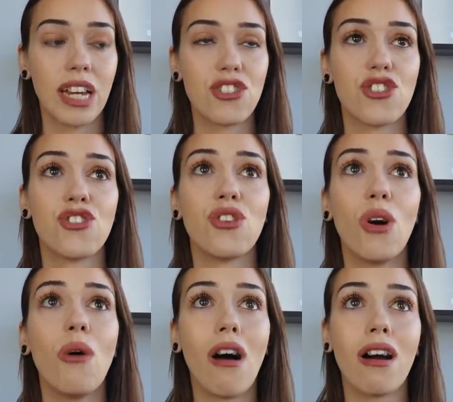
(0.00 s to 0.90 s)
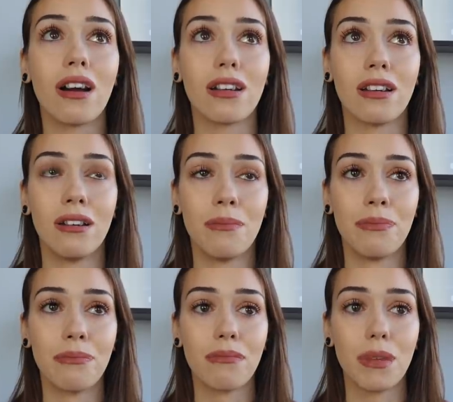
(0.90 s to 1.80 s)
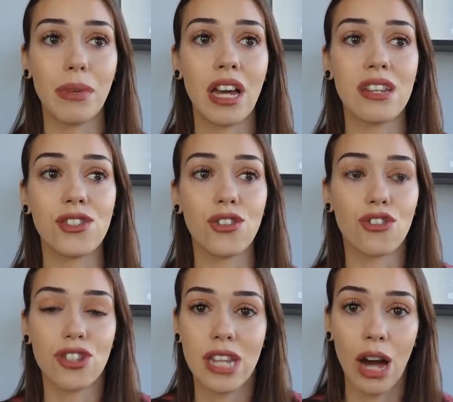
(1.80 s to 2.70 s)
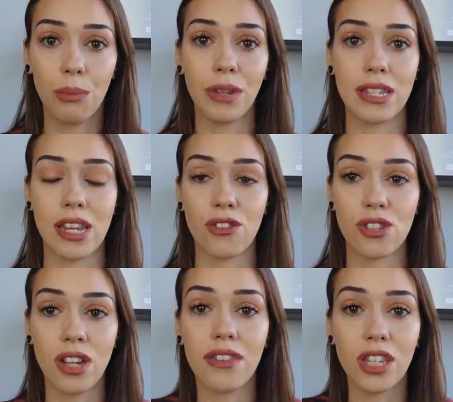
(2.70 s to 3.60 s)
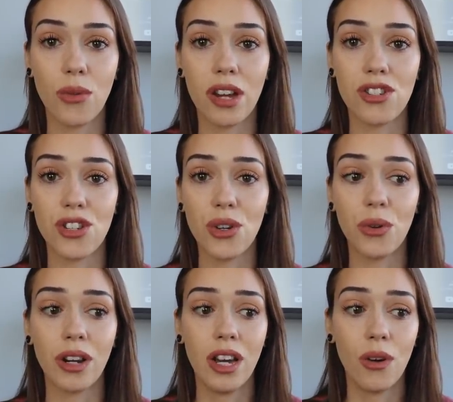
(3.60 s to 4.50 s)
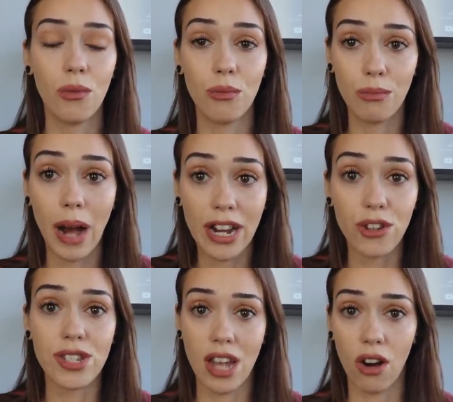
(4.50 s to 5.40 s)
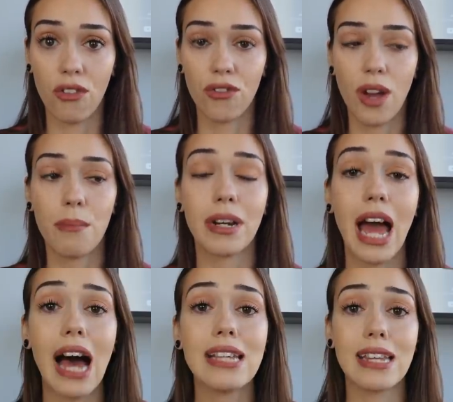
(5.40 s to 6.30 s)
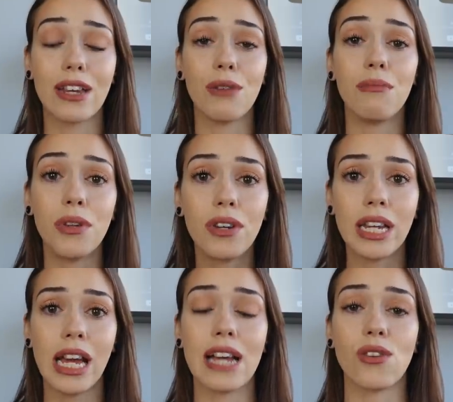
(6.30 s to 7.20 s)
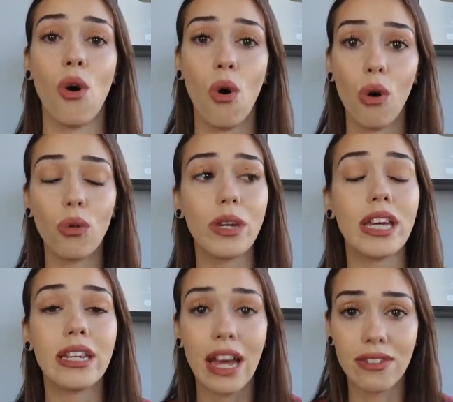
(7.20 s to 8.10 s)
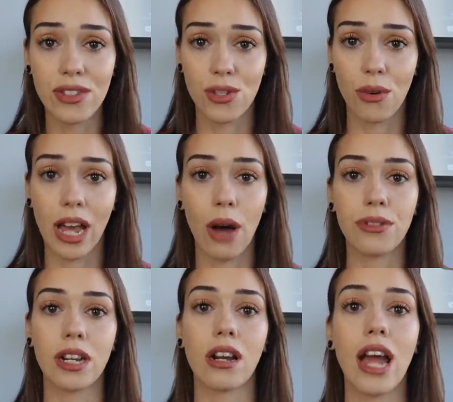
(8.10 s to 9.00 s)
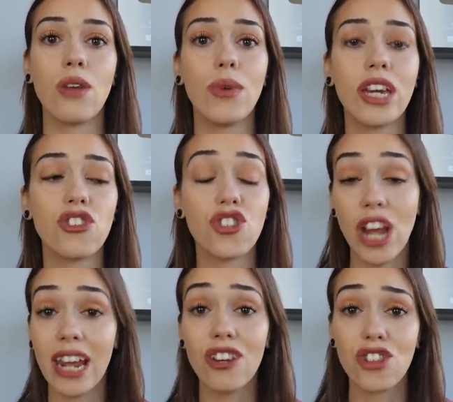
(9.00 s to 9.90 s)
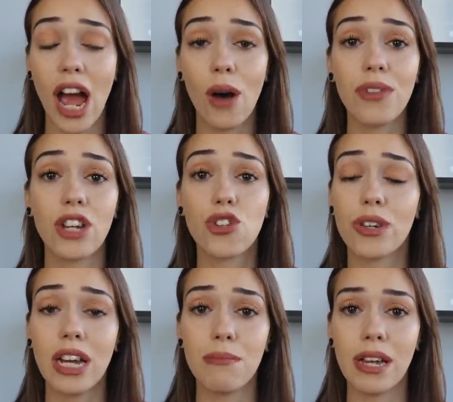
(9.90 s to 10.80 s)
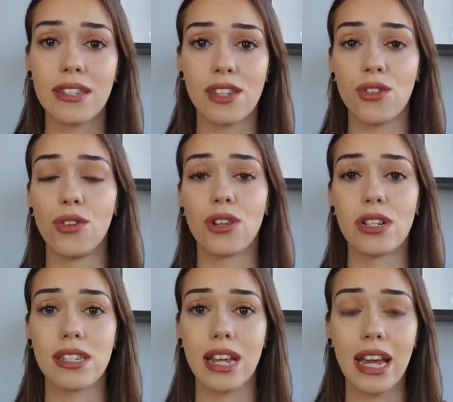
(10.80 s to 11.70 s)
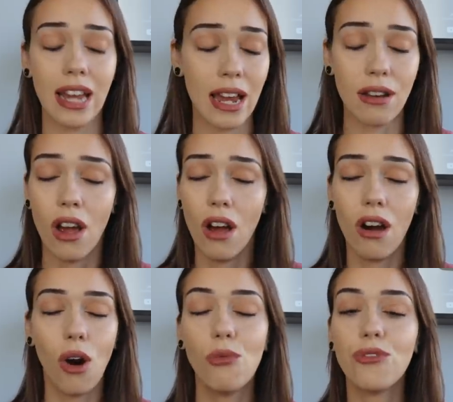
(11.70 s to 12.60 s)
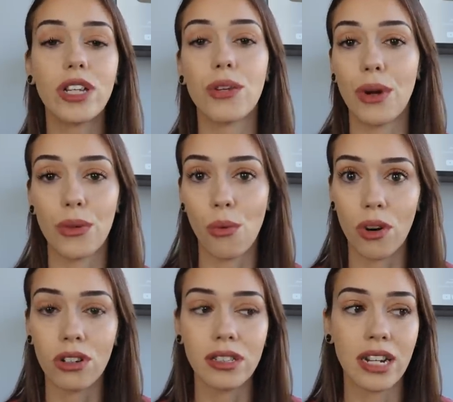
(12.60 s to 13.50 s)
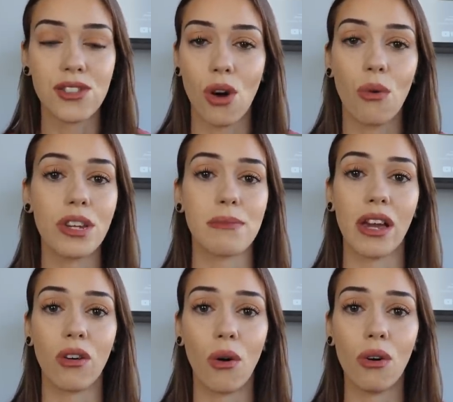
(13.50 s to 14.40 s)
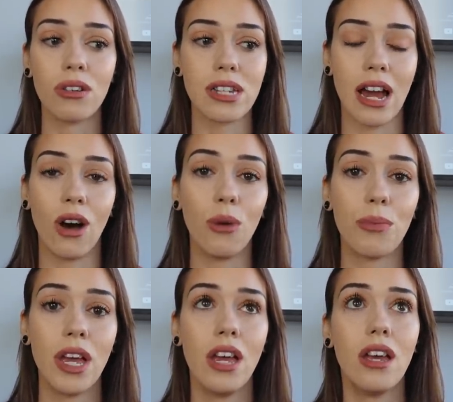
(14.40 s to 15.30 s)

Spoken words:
It's so hard because you're just helpless and there's nothing you can do by yourself. But as a community, as a whole, we can get this story out there and we can change how they treat inmates in New York State and hopefully around the world. That is always my goal, to help